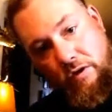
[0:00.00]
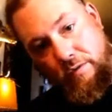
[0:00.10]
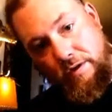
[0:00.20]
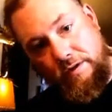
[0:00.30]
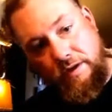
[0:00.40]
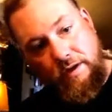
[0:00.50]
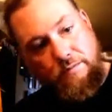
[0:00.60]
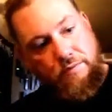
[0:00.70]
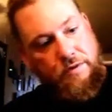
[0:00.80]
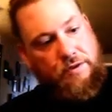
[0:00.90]
you want to
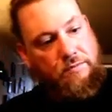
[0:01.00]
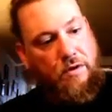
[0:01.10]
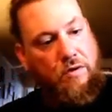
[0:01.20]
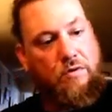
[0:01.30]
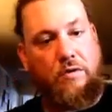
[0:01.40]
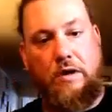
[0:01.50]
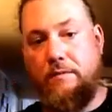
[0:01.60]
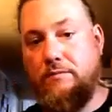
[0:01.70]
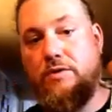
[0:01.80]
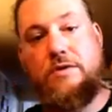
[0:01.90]
take and put a small hole,
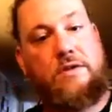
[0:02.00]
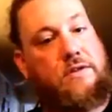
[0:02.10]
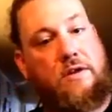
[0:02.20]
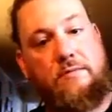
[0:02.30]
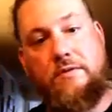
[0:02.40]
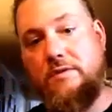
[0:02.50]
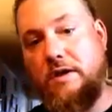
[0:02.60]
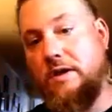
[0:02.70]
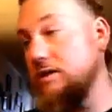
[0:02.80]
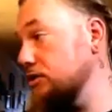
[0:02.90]
and I'm using these elbows
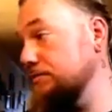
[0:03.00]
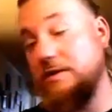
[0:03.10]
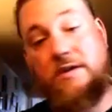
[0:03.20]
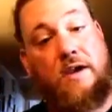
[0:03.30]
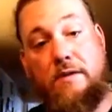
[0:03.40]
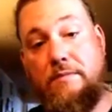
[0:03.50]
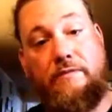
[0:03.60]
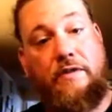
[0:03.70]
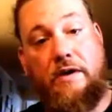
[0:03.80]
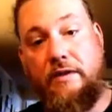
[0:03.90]
again just because I had them
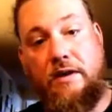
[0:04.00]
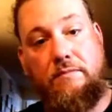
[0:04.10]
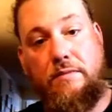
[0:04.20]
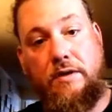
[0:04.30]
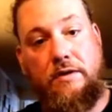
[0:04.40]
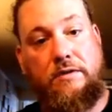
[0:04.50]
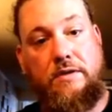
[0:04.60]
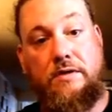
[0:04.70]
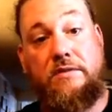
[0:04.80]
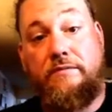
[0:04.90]
in a 5-gallon
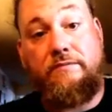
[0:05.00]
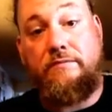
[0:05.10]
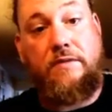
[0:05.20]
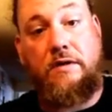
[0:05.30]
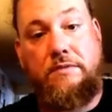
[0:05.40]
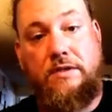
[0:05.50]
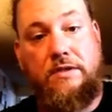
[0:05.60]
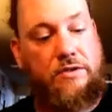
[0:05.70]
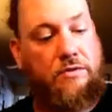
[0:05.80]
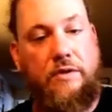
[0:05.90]
bucket, tons of them. I
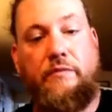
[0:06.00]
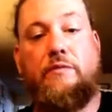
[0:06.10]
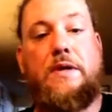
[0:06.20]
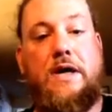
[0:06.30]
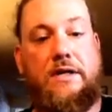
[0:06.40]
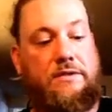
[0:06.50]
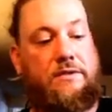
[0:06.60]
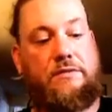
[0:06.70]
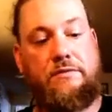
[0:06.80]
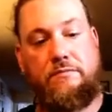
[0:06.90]
mean, there's no need for me not
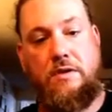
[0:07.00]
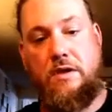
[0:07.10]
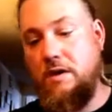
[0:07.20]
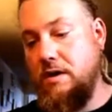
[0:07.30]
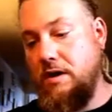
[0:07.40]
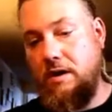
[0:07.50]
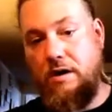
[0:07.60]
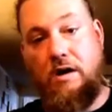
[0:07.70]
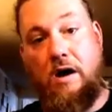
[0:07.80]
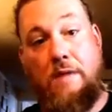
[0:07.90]
to use them.
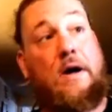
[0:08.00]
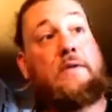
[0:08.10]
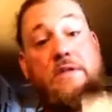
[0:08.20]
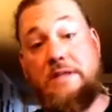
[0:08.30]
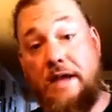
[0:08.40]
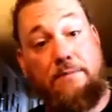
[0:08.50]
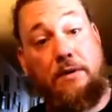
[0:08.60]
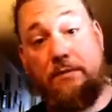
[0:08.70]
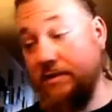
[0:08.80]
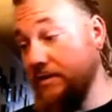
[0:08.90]
I might even
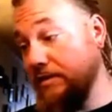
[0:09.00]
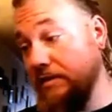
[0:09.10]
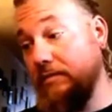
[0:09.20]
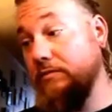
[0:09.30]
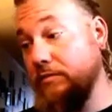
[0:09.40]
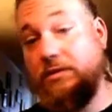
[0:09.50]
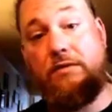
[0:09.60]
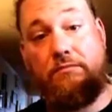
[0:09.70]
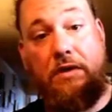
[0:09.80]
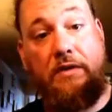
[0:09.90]
tape up this end with
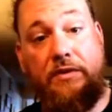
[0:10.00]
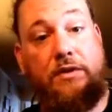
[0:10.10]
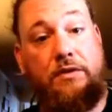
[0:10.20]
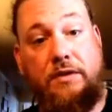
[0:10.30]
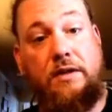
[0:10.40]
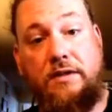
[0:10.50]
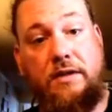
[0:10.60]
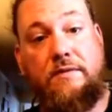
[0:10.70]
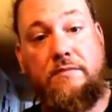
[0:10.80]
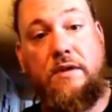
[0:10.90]
some heavy-duty duct
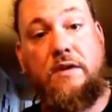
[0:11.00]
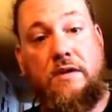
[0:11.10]
tape